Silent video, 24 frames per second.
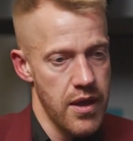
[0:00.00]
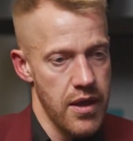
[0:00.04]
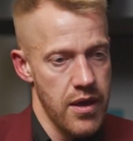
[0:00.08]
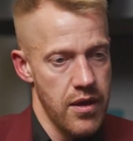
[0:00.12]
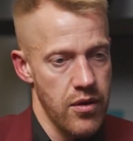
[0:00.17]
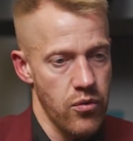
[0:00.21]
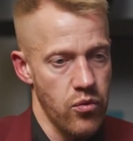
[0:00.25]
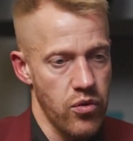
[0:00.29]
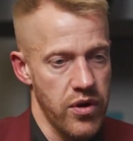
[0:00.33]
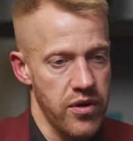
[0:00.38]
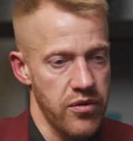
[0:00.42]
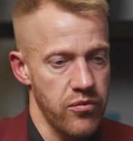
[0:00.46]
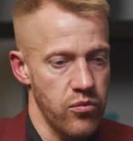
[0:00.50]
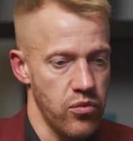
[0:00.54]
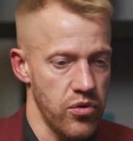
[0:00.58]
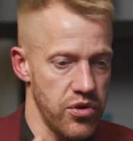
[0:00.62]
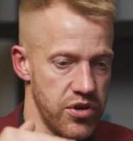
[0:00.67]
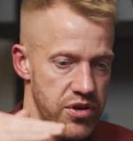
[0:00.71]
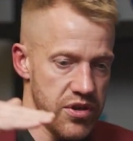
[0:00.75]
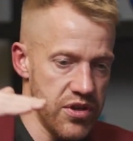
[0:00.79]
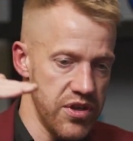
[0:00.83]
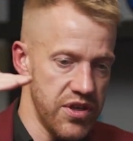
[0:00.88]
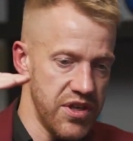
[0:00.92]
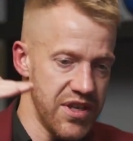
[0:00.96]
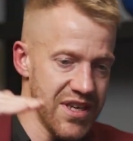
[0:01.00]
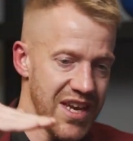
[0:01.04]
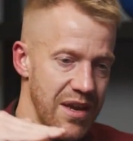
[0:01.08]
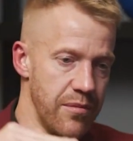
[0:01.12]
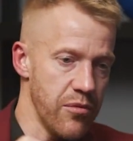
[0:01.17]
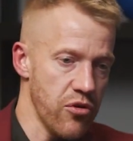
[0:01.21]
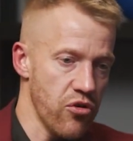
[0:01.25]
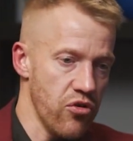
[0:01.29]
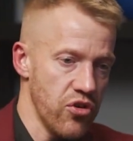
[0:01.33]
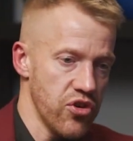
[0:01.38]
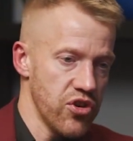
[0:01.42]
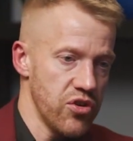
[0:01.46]
One was to skim
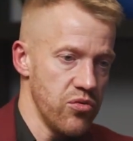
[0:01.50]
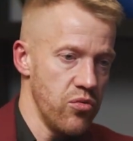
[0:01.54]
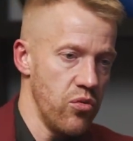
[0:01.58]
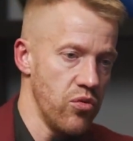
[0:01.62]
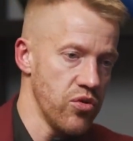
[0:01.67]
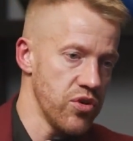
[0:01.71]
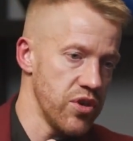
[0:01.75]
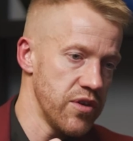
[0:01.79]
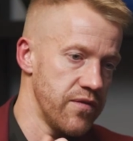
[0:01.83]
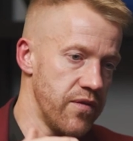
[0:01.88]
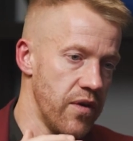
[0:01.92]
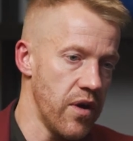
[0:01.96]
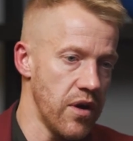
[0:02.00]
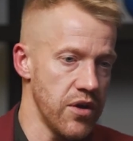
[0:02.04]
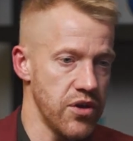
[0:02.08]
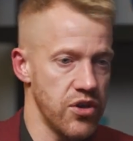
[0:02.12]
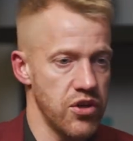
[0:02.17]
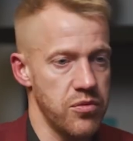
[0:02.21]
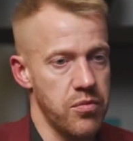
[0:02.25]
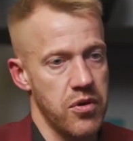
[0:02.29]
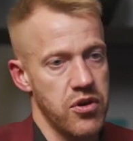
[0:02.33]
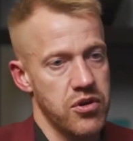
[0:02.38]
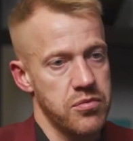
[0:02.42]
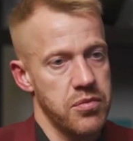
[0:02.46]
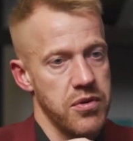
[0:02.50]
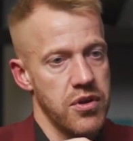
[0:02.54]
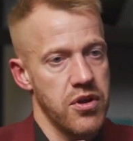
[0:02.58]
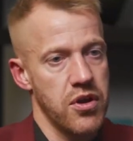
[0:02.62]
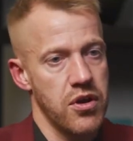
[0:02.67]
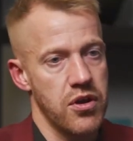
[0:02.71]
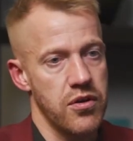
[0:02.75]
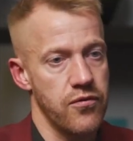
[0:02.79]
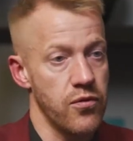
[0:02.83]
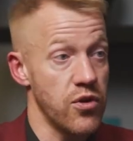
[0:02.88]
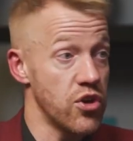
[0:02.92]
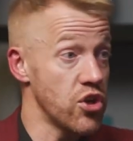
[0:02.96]
across the water as fast as you possibly
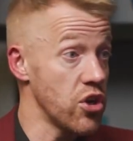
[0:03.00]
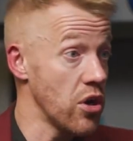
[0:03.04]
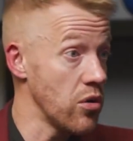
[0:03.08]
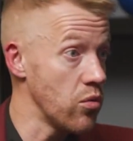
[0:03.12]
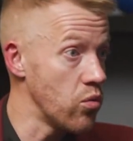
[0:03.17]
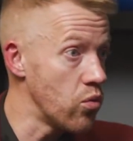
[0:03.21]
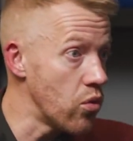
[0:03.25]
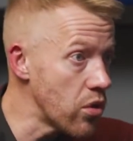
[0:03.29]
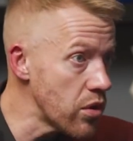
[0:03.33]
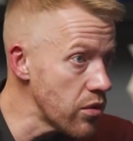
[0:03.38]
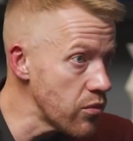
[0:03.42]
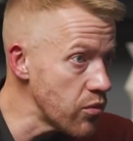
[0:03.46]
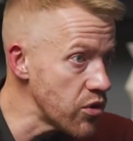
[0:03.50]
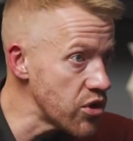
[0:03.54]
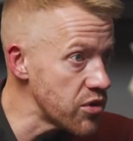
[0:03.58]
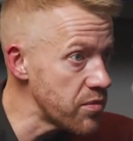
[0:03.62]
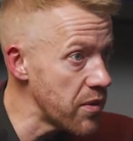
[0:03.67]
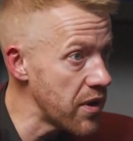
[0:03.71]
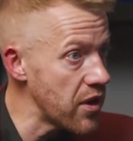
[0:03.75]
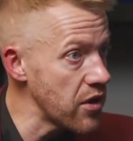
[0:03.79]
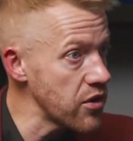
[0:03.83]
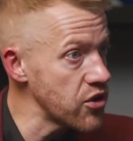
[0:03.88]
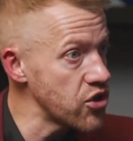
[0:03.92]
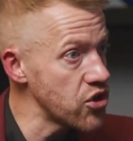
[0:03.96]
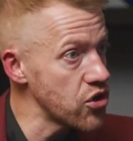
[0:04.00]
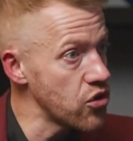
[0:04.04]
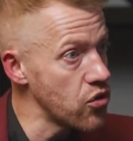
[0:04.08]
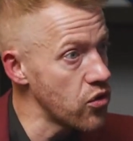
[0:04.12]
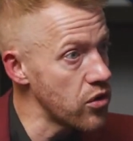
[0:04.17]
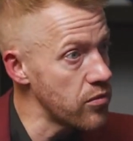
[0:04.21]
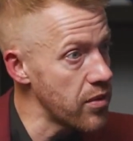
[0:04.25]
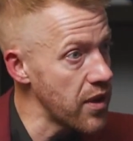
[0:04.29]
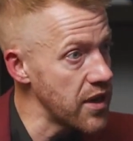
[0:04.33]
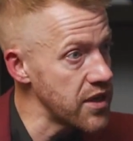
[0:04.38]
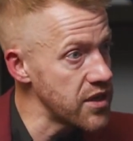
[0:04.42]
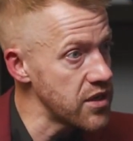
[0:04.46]
could, of which I won, which meant I
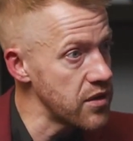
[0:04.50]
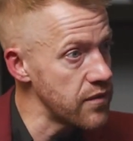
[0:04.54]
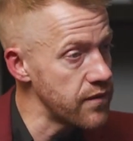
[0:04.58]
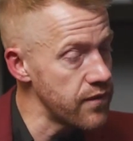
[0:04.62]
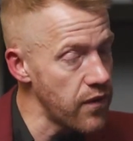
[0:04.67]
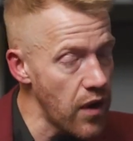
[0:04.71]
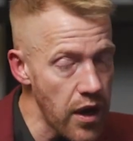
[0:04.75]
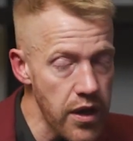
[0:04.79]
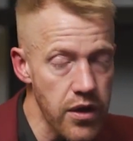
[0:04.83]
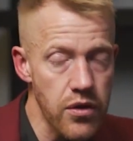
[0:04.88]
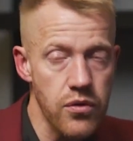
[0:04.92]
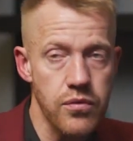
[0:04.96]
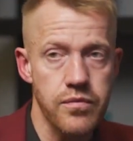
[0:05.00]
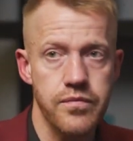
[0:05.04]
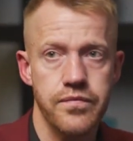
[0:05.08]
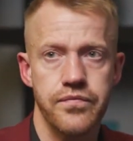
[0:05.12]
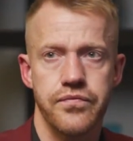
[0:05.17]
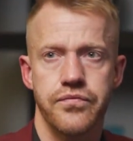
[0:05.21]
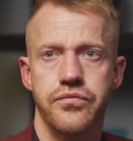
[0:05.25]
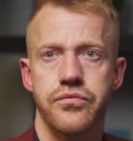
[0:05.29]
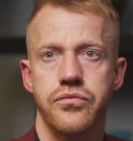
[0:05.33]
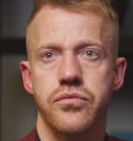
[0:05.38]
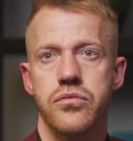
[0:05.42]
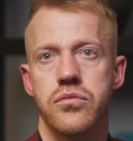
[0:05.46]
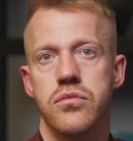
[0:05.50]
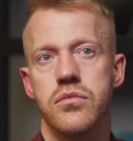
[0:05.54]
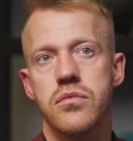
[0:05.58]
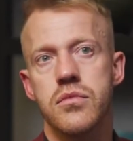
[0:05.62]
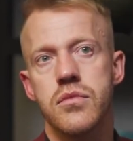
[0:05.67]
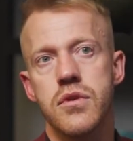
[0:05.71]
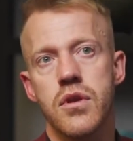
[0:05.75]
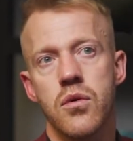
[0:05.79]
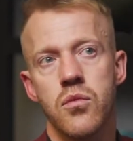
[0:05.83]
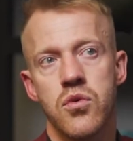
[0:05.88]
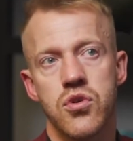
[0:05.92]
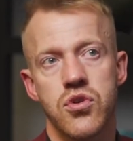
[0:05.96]
secured a place in the final,
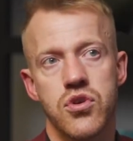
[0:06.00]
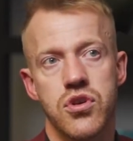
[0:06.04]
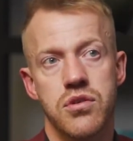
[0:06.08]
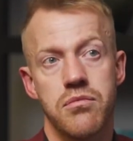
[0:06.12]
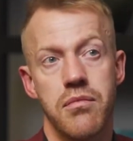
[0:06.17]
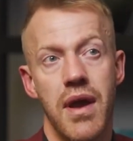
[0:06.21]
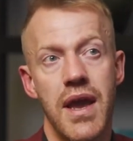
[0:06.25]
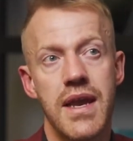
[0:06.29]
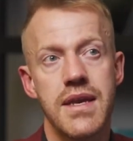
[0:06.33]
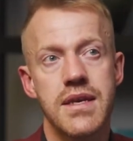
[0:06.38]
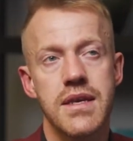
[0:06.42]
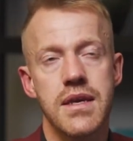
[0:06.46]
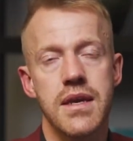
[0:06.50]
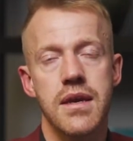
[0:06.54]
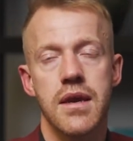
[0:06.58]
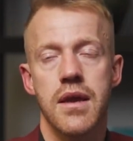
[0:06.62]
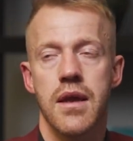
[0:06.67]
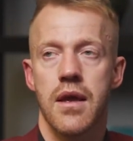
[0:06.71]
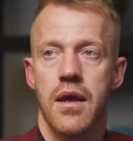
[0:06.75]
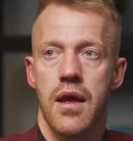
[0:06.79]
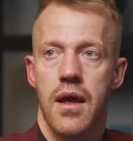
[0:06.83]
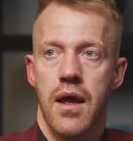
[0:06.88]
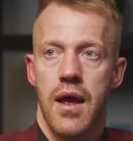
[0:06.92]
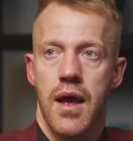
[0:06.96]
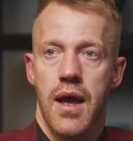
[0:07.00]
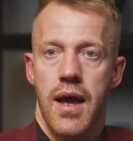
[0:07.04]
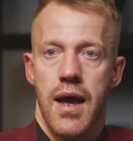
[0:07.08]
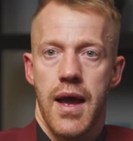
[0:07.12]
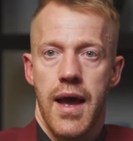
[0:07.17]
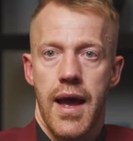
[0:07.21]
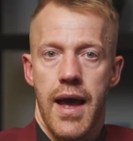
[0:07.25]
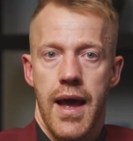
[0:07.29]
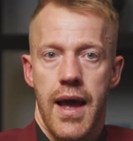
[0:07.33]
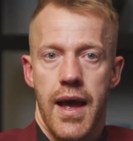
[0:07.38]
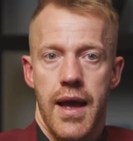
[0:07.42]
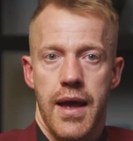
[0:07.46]
which was amazing.
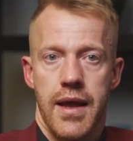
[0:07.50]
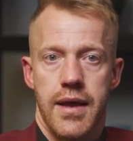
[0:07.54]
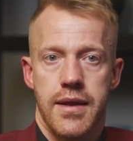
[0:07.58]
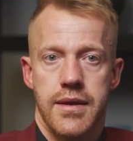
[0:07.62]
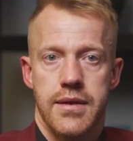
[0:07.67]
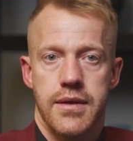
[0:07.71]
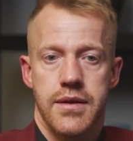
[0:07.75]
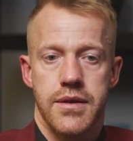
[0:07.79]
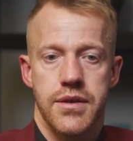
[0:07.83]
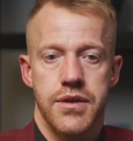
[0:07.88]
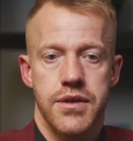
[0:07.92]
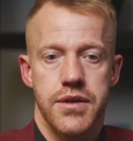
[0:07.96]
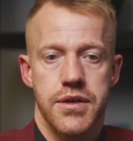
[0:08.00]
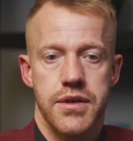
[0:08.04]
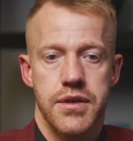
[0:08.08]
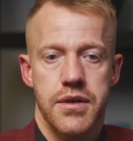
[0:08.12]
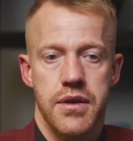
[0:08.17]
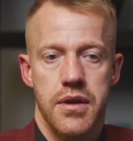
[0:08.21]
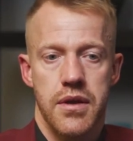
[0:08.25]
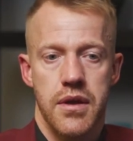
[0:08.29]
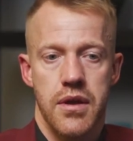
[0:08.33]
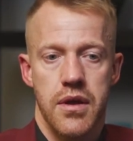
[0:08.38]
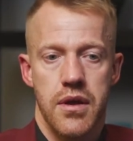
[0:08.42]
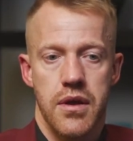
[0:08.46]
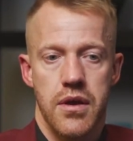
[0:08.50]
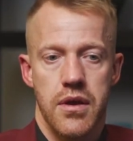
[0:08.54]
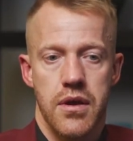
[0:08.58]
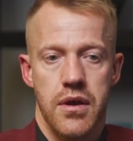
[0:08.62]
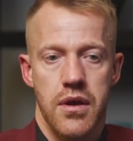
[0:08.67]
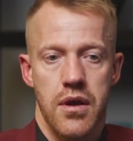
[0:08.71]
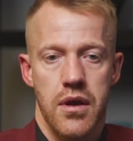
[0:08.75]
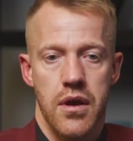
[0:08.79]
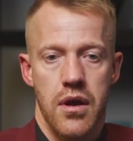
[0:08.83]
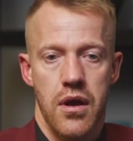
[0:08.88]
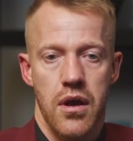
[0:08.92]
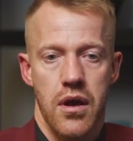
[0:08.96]
And
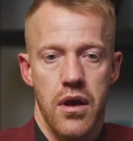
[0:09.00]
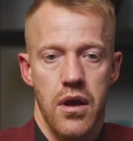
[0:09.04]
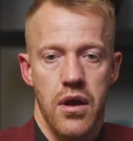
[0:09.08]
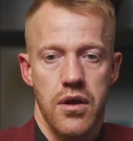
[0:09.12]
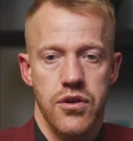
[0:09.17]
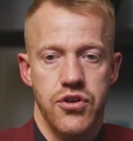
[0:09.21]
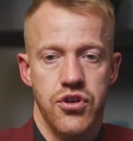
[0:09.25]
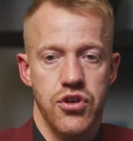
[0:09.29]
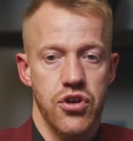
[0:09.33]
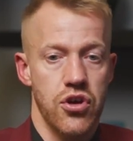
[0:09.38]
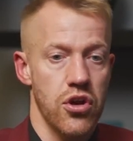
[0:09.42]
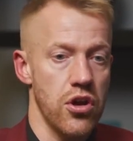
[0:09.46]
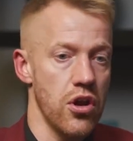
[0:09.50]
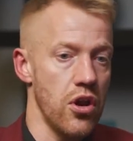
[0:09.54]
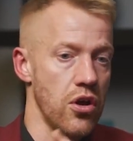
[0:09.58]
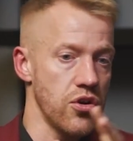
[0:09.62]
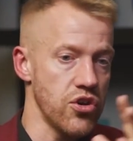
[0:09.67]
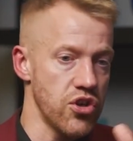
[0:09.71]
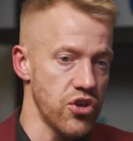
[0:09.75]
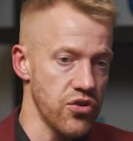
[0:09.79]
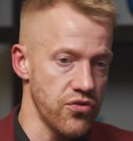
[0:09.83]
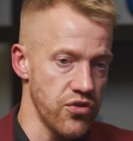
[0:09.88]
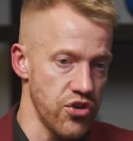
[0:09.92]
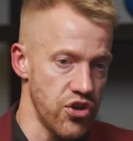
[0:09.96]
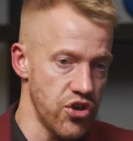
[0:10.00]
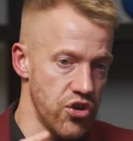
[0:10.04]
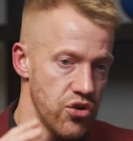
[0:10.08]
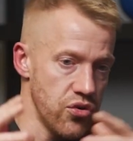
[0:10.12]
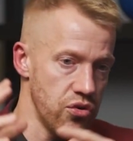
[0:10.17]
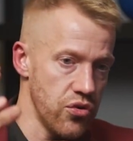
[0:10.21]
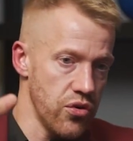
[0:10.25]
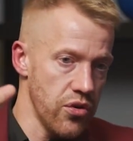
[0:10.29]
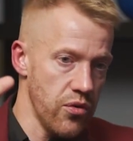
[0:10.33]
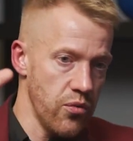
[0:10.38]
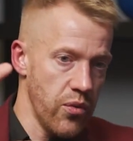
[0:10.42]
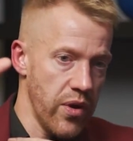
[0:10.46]
to cut a long story
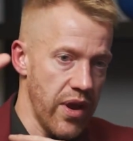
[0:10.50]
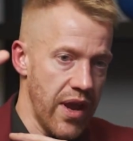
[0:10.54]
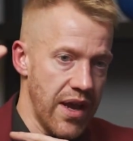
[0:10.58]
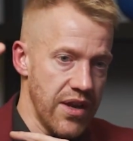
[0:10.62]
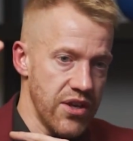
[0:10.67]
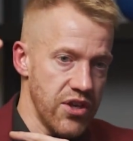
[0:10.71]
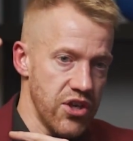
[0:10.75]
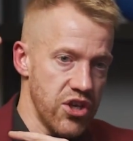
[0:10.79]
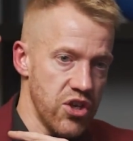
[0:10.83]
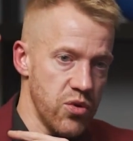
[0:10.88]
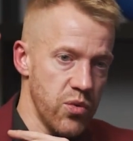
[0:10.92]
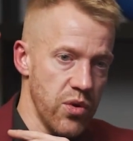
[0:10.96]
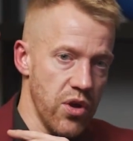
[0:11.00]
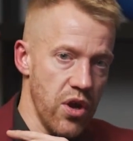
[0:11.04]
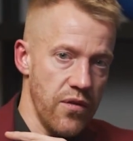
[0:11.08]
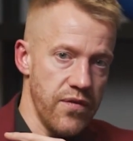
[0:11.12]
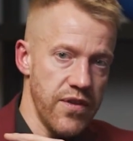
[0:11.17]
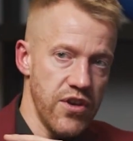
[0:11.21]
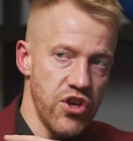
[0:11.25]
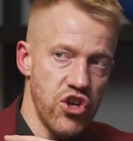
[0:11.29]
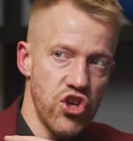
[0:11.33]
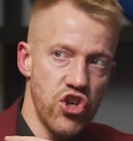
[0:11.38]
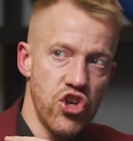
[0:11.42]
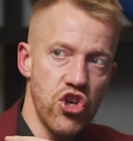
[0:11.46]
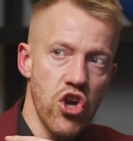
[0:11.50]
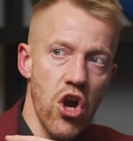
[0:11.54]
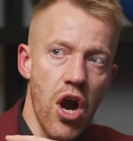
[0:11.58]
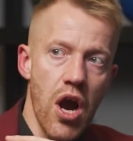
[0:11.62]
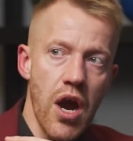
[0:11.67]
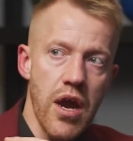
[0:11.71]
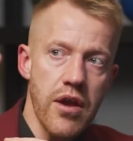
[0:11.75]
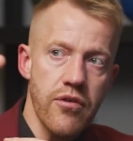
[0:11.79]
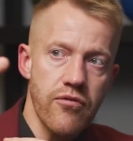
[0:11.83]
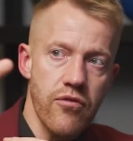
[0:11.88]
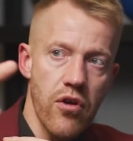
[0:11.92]
short, that we had to swing off this giant